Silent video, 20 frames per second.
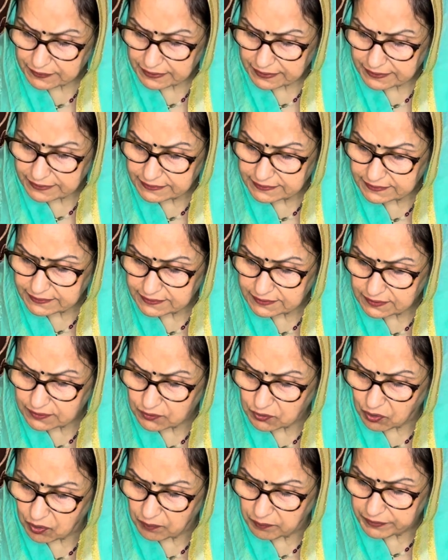It is the
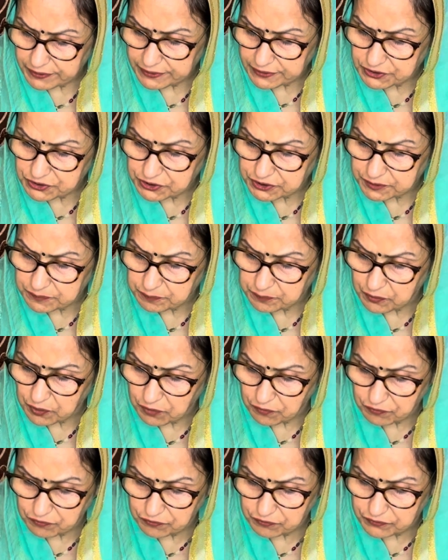comradeship of
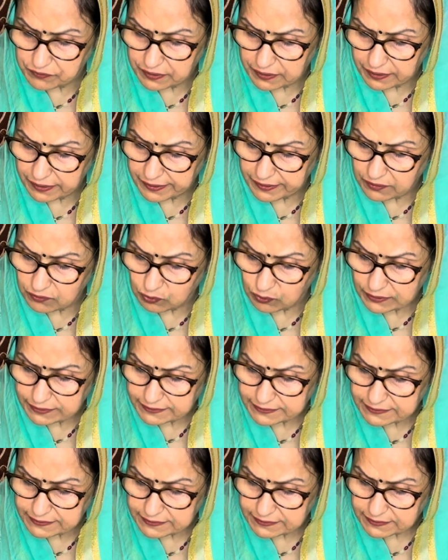the like
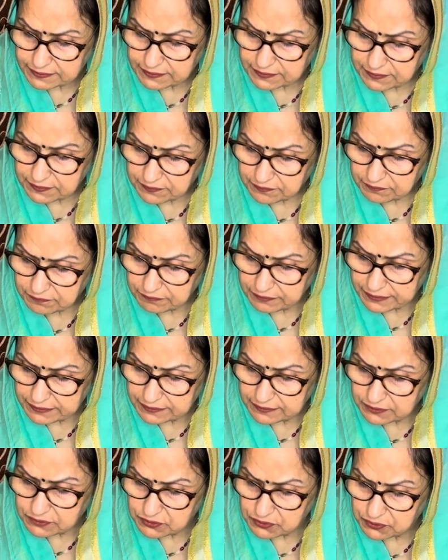ones. When the
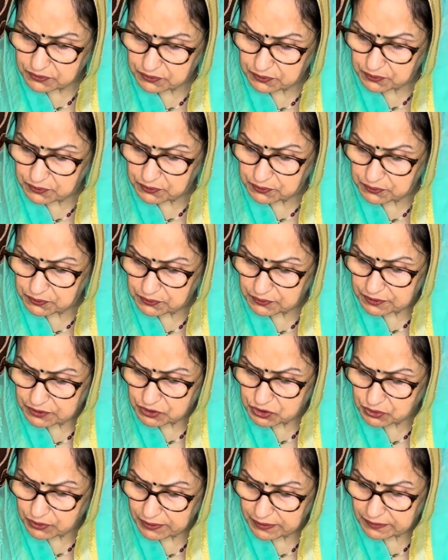true Guru, the
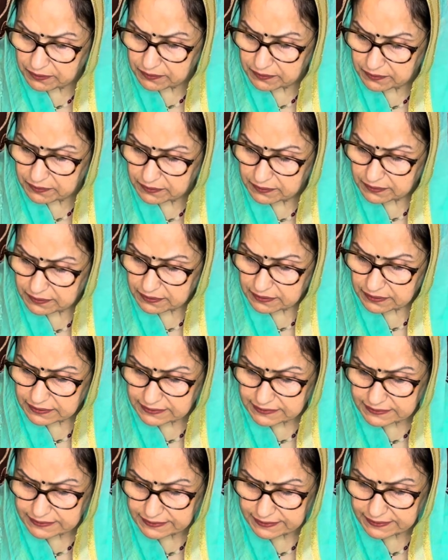jeweler,
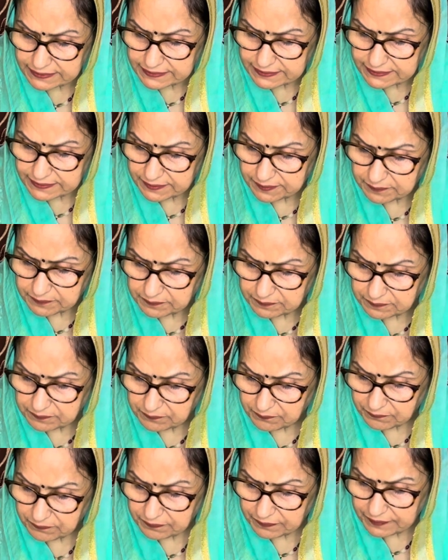assays him,
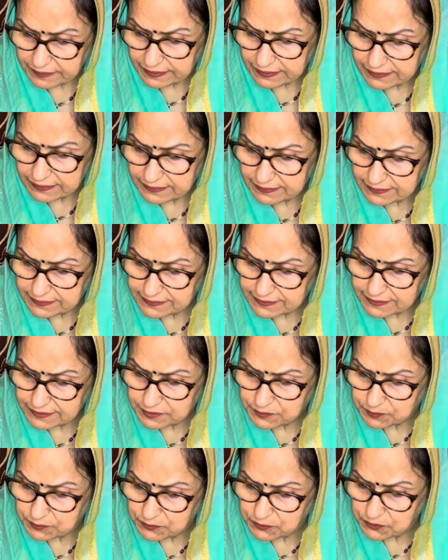then he is
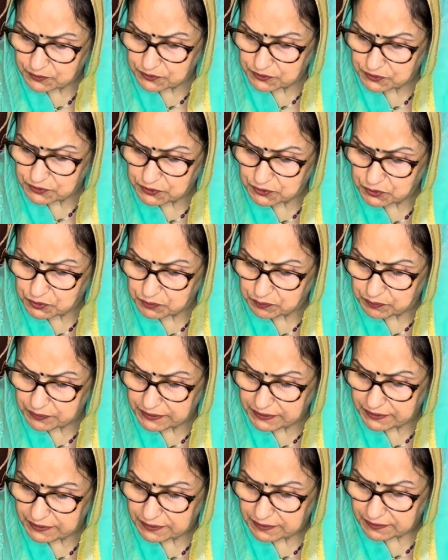exposed to
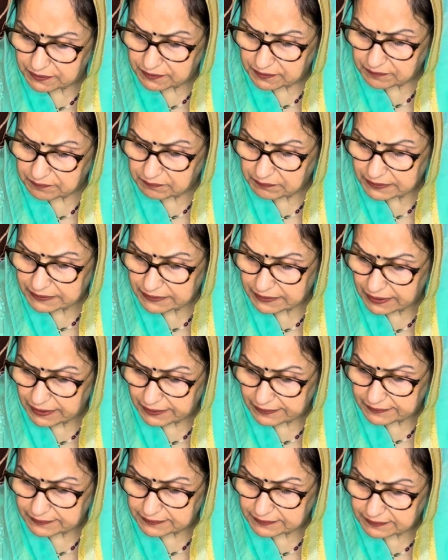be but
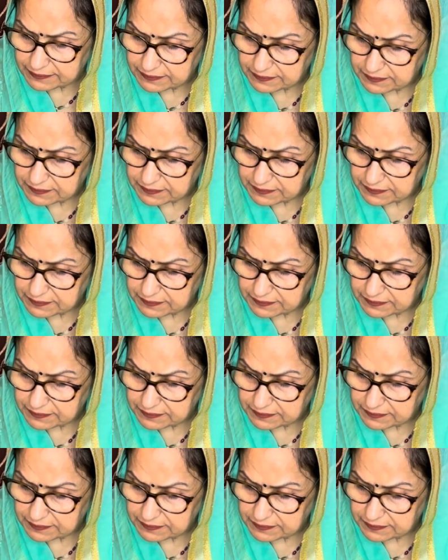iron.